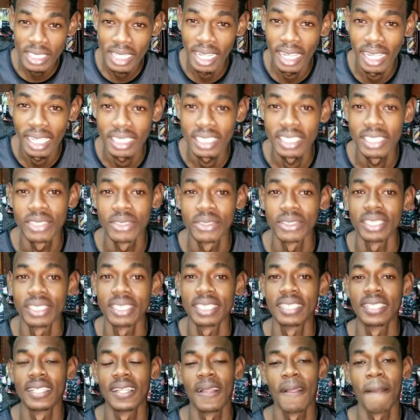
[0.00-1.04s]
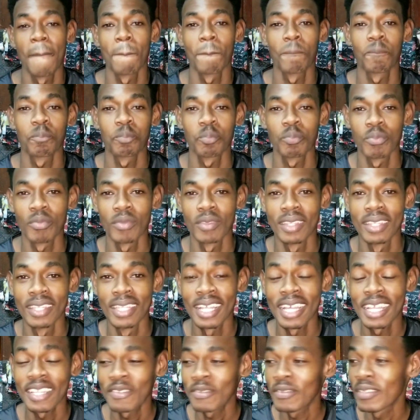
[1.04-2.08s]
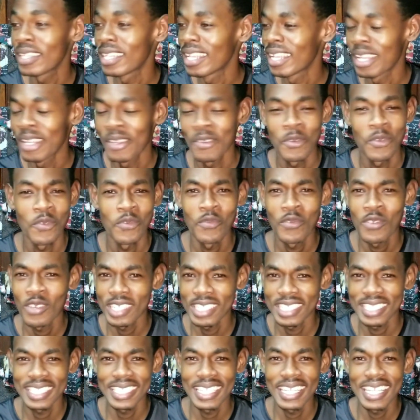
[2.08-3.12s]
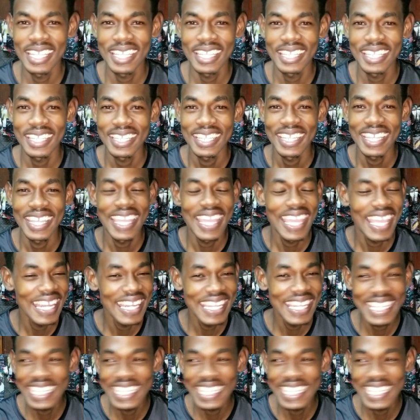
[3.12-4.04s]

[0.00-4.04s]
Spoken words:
y'all, girl. Not first thing, any